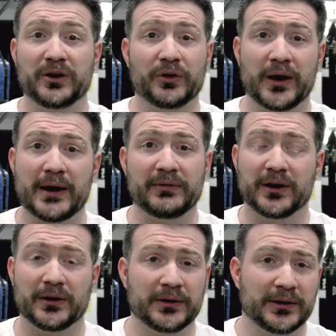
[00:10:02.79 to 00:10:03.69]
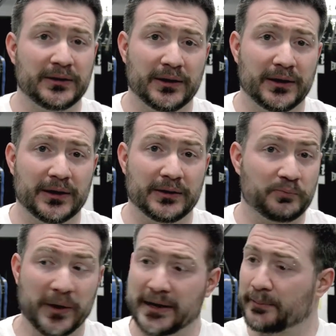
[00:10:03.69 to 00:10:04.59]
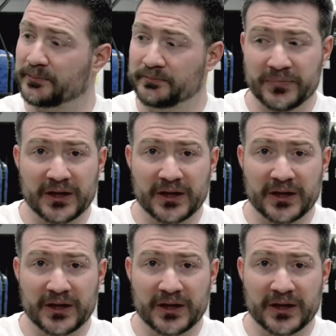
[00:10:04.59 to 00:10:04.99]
you're having to pick up